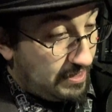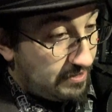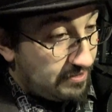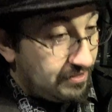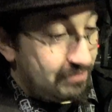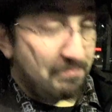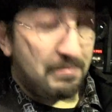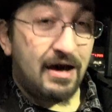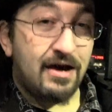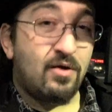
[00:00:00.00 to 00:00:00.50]

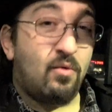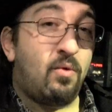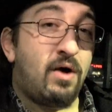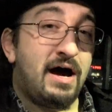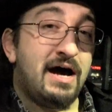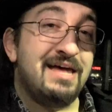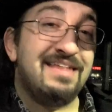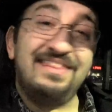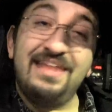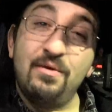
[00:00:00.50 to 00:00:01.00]
The Model
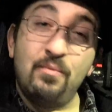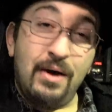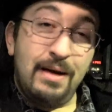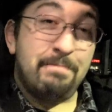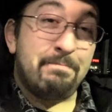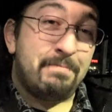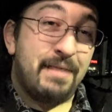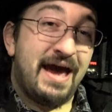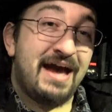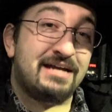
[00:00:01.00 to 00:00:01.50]
Y, they
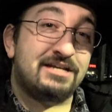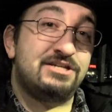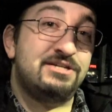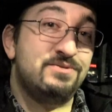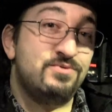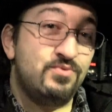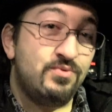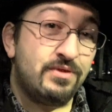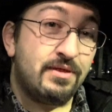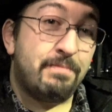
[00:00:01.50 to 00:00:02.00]
went back
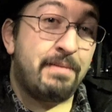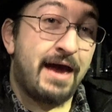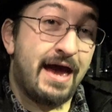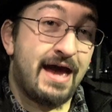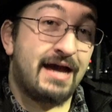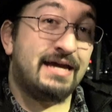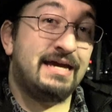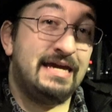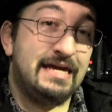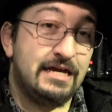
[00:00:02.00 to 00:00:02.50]
to the
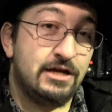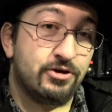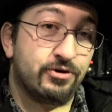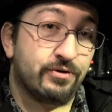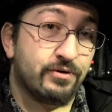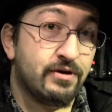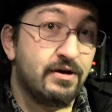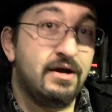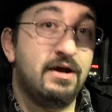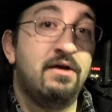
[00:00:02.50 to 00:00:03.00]
pack
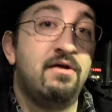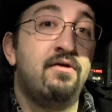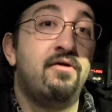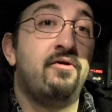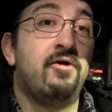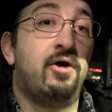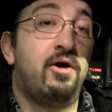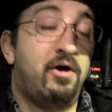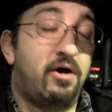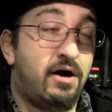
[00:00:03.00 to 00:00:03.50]
heater.
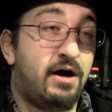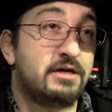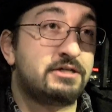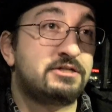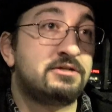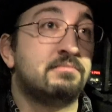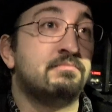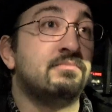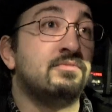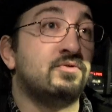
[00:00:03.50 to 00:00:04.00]

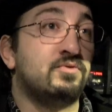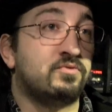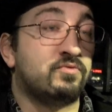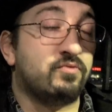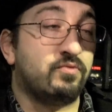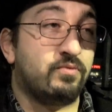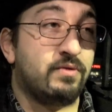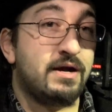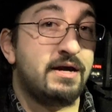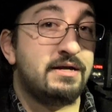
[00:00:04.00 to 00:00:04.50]
Awesome,
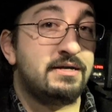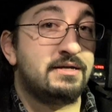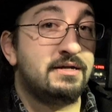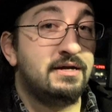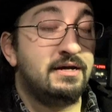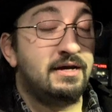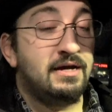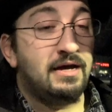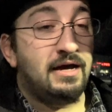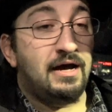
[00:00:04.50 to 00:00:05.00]
great.
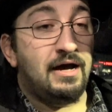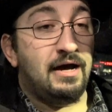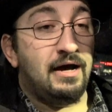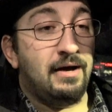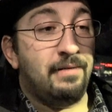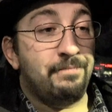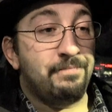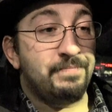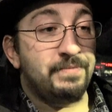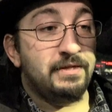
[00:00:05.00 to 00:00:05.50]

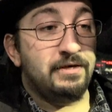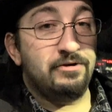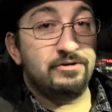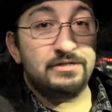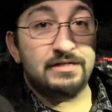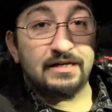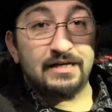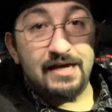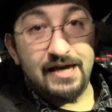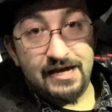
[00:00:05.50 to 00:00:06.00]
Um,
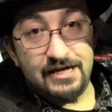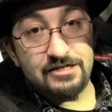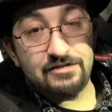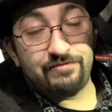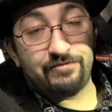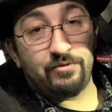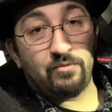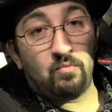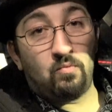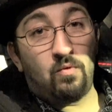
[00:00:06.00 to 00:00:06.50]
here's a case
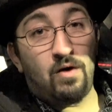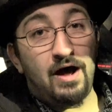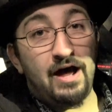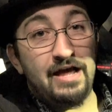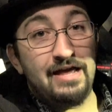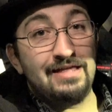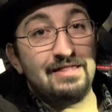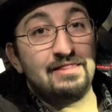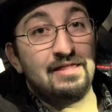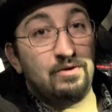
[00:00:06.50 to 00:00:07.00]
for
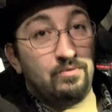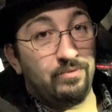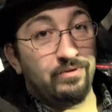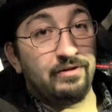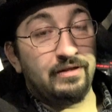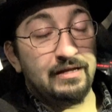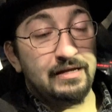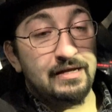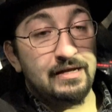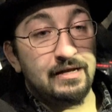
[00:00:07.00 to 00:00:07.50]
why they
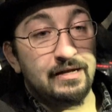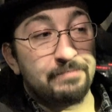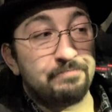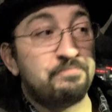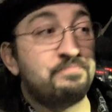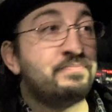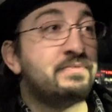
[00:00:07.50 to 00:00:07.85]
really need it.